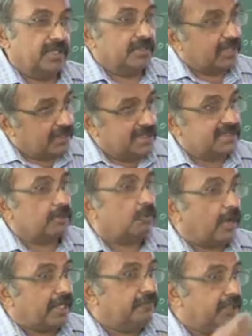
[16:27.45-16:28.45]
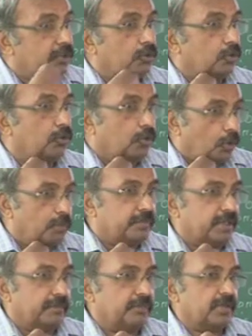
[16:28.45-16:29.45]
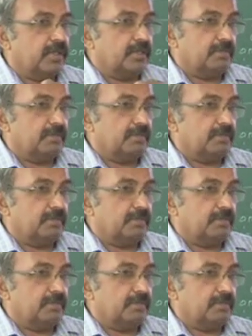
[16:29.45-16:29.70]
the reason why we took chromium,